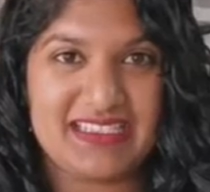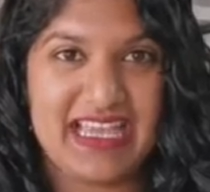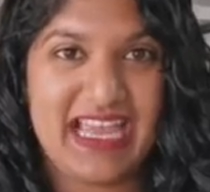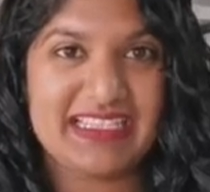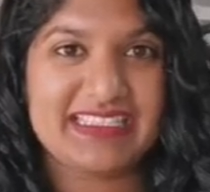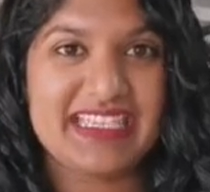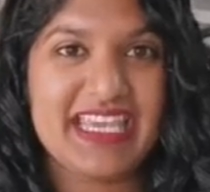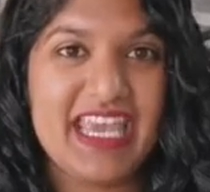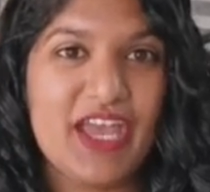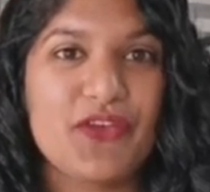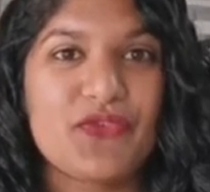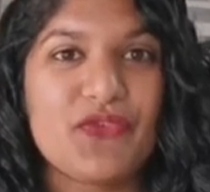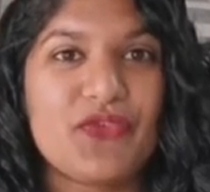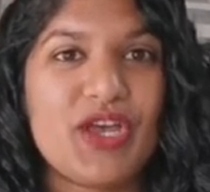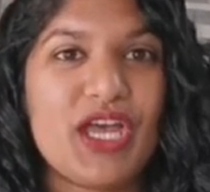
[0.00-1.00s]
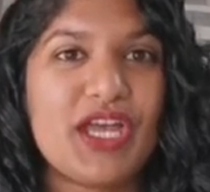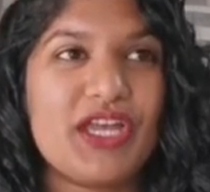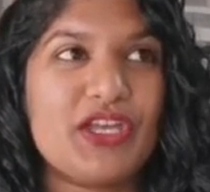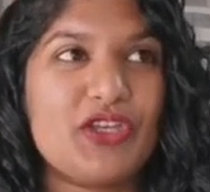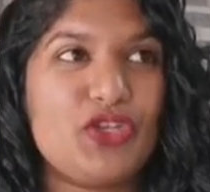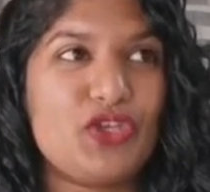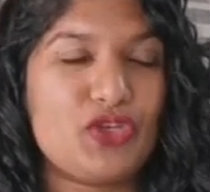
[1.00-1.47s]
that if
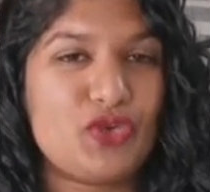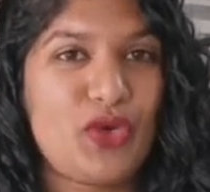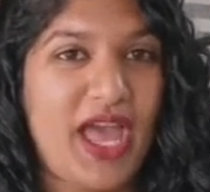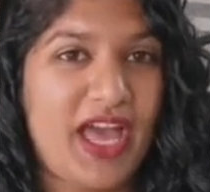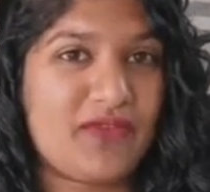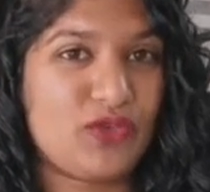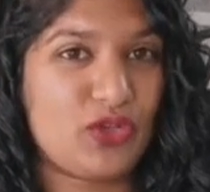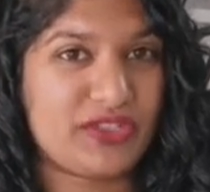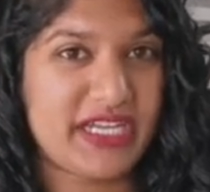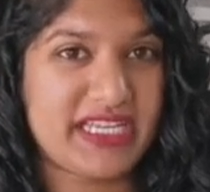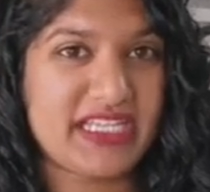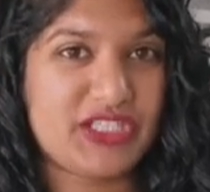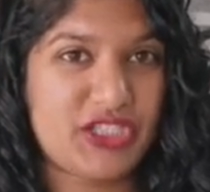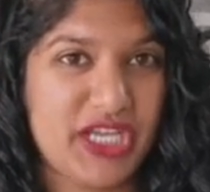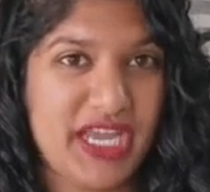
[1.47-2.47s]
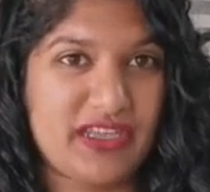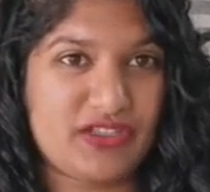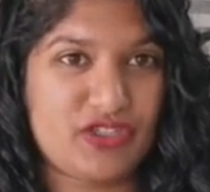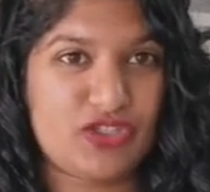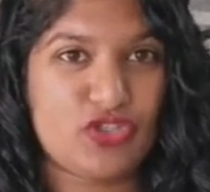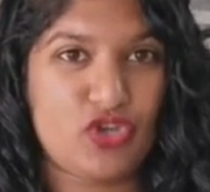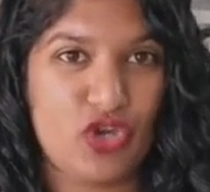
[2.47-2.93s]
you have already
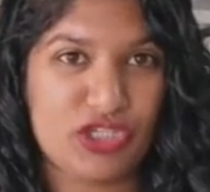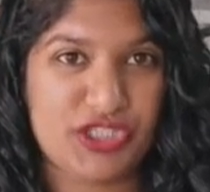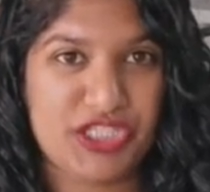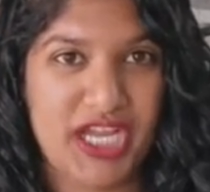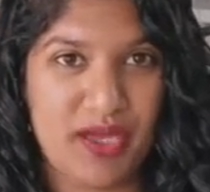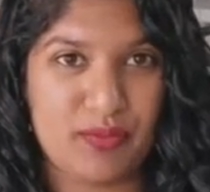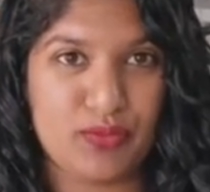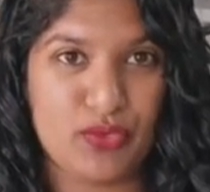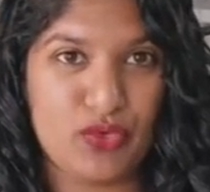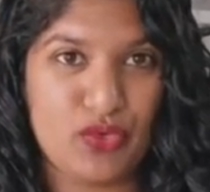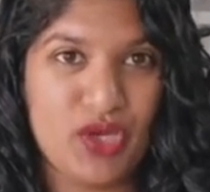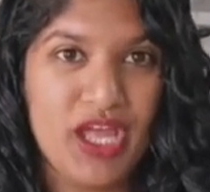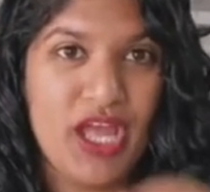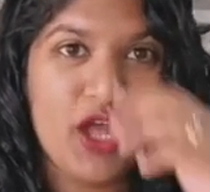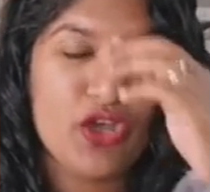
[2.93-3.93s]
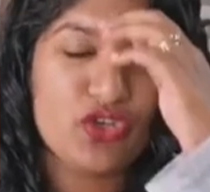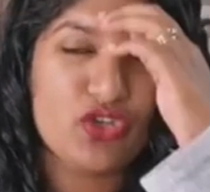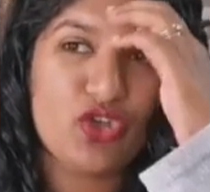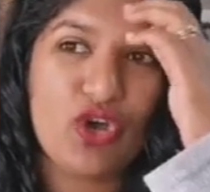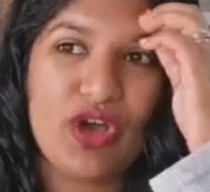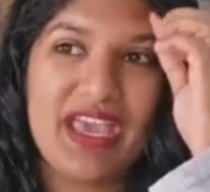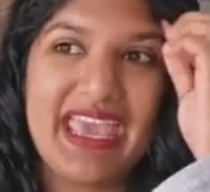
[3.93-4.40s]
changed your shampoo,
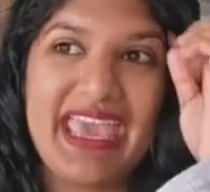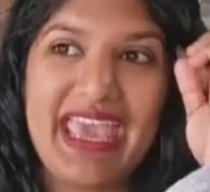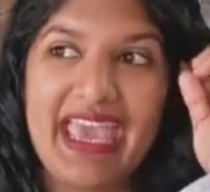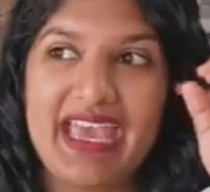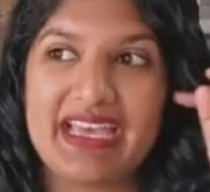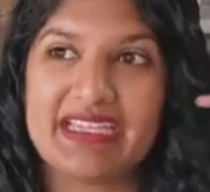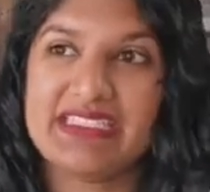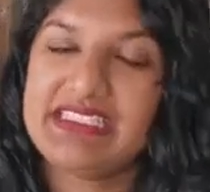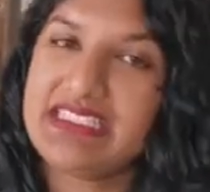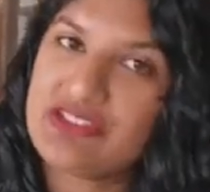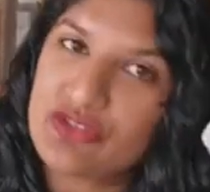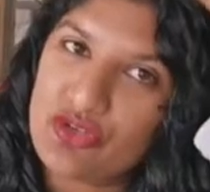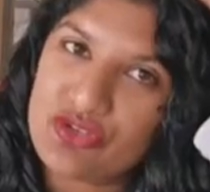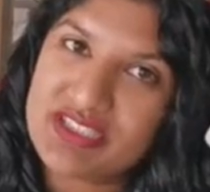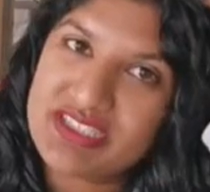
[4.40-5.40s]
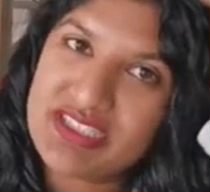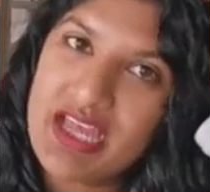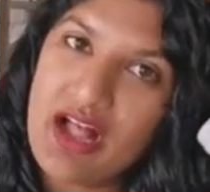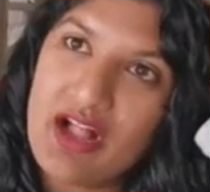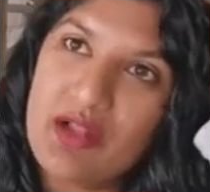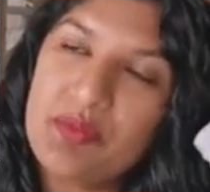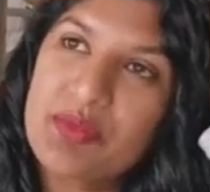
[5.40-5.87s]
your head, your
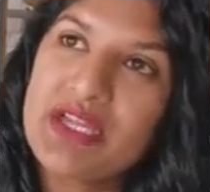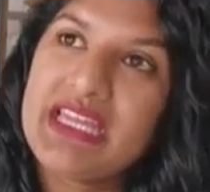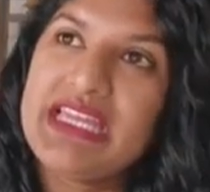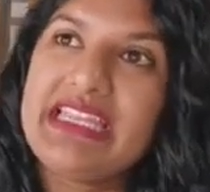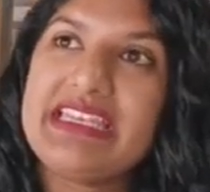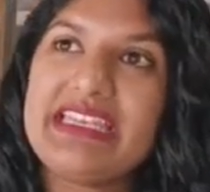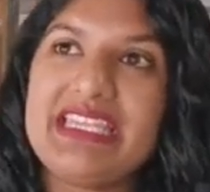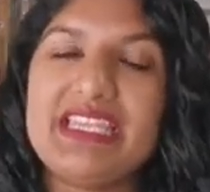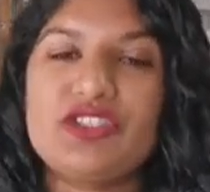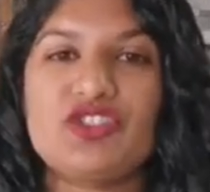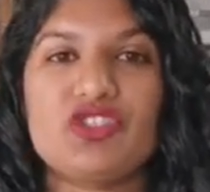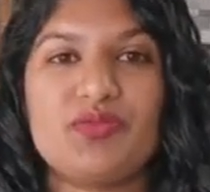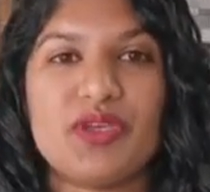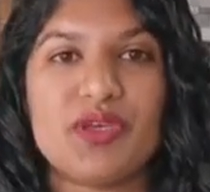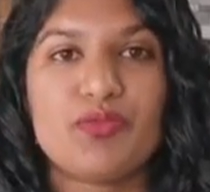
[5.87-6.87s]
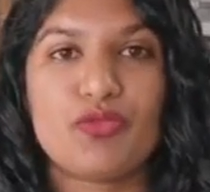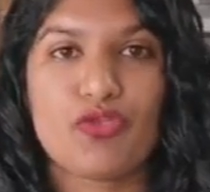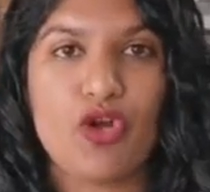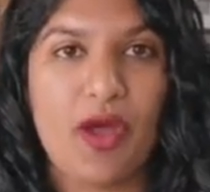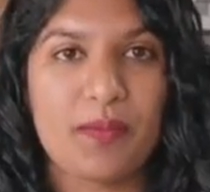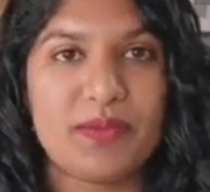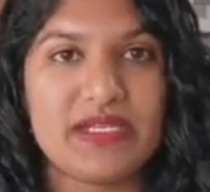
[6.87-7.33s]
scalp, needs to be
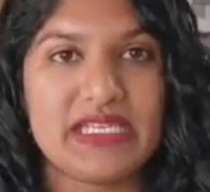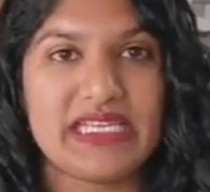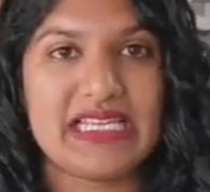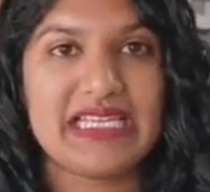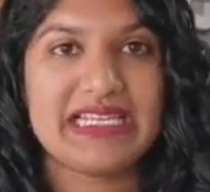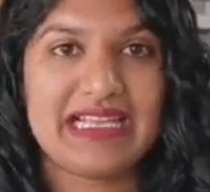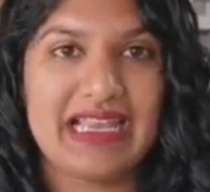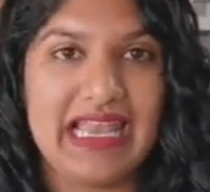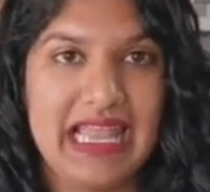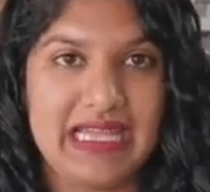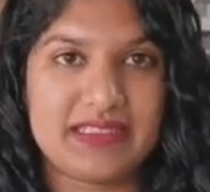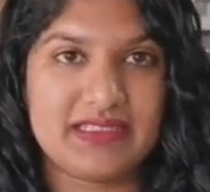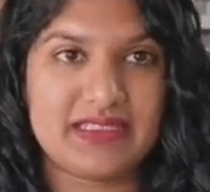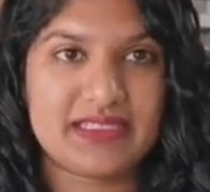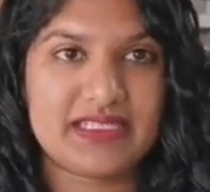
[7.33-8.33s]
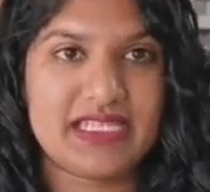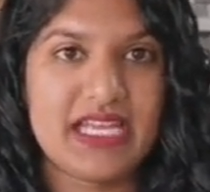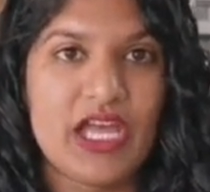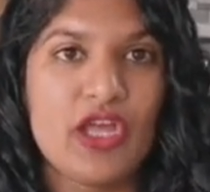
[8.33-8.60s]
properly cleansed.